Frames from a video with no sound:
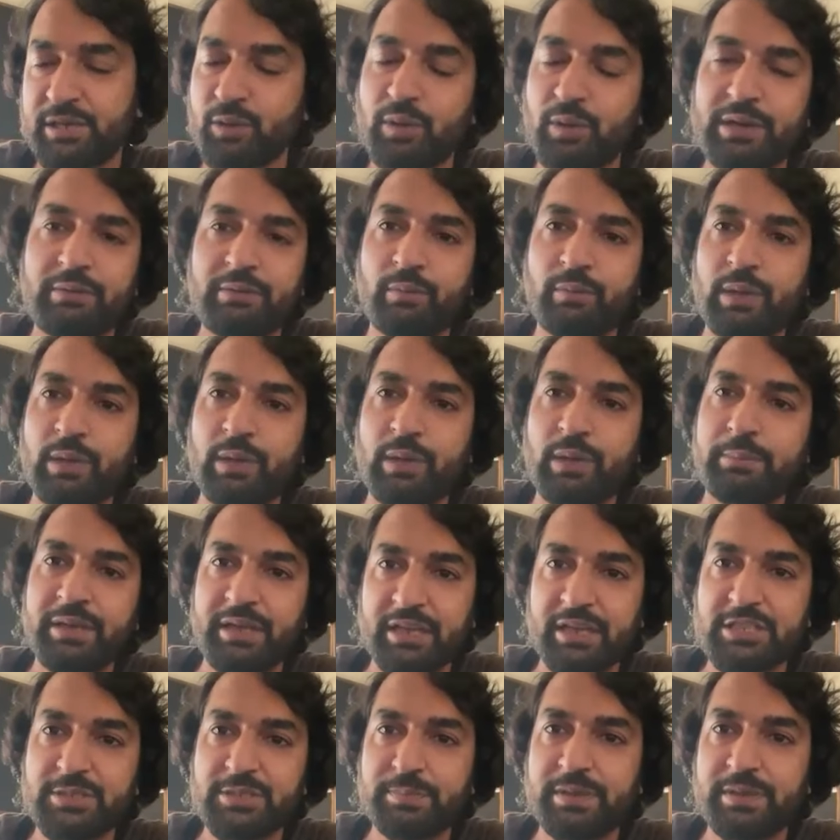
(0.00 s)
an
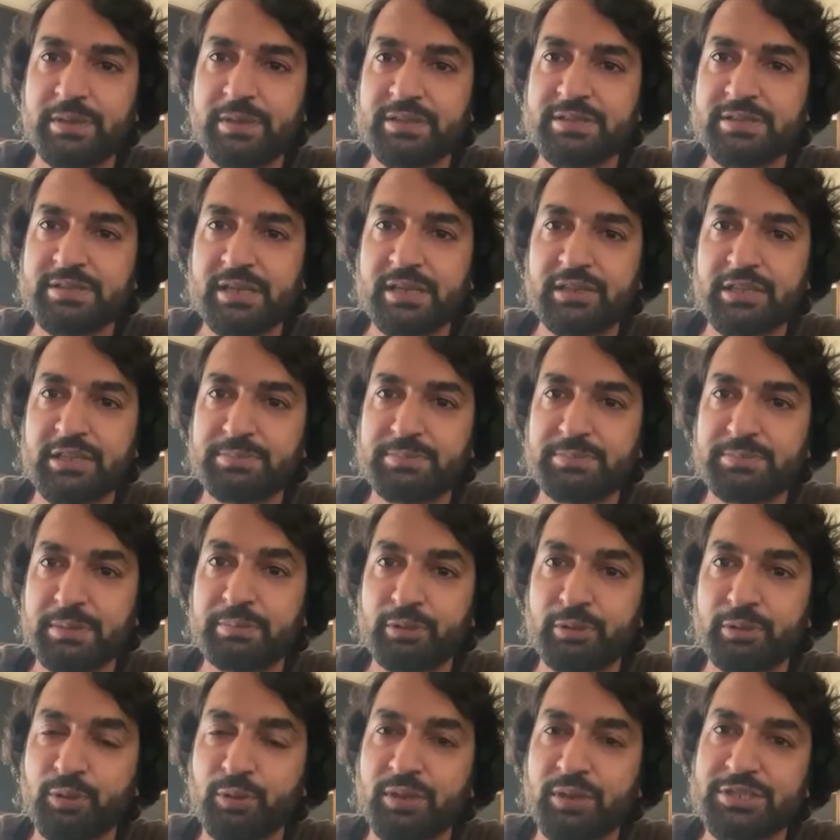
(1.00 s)
overwhelming experience. At least
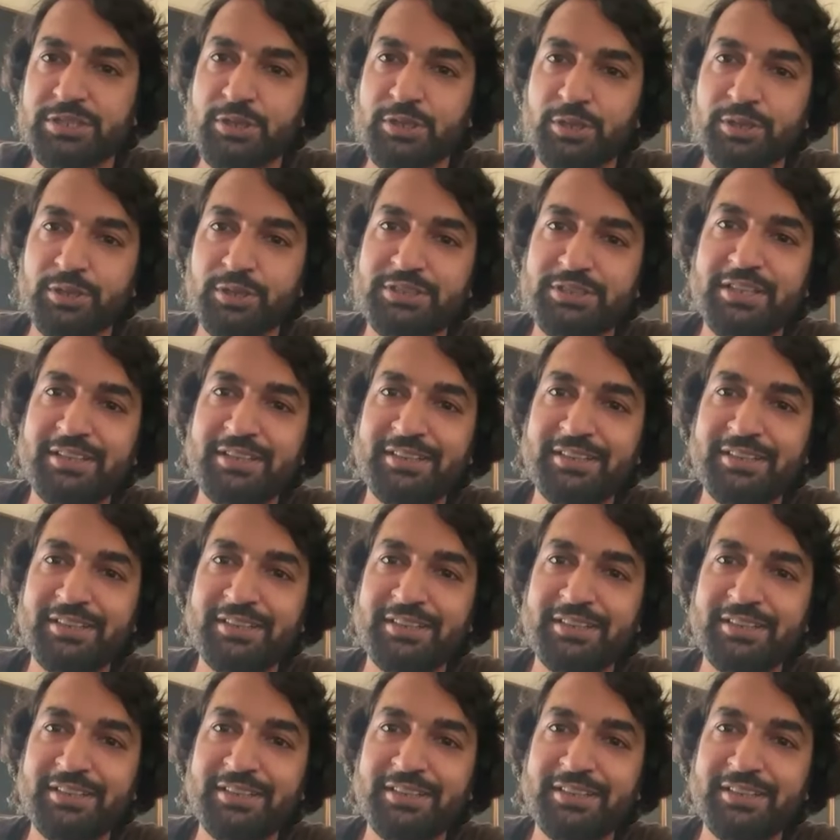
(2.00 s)
people know our songs.